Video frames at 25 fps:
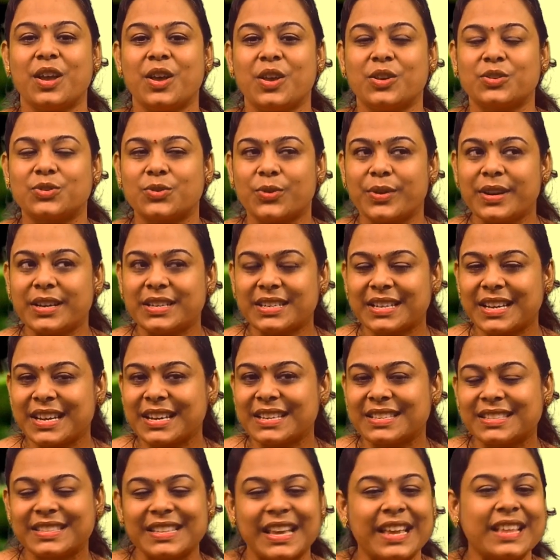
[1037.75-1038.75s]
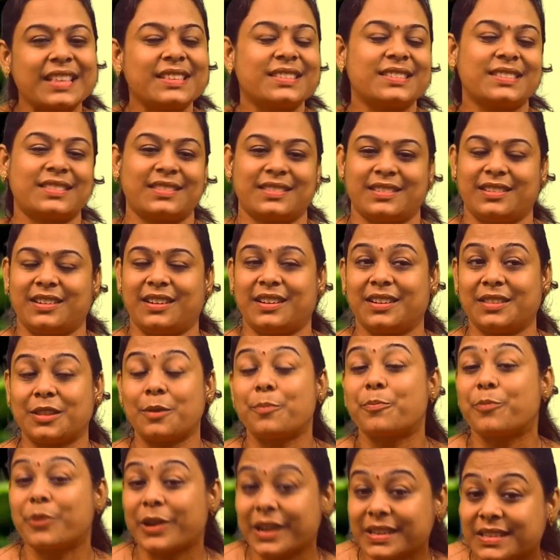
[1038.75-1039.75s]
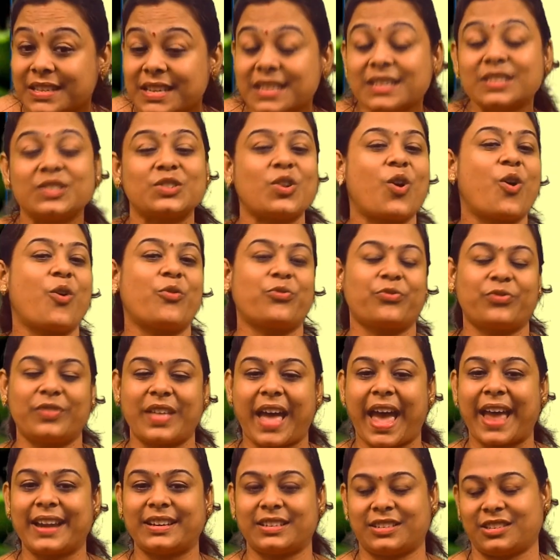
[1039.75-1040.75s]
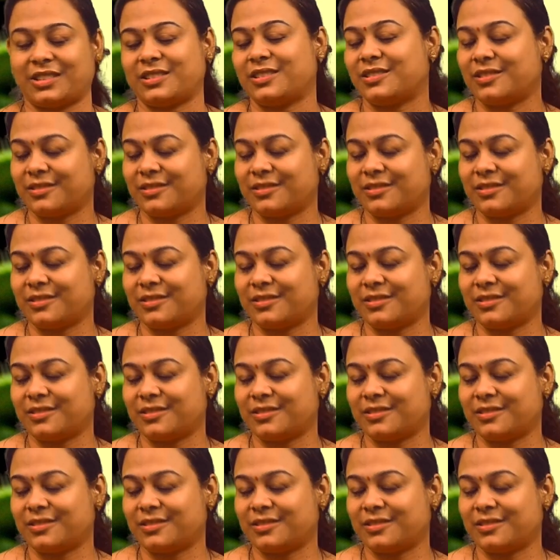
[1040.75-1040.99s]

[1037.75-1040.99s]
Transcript: so it can sense the presence of that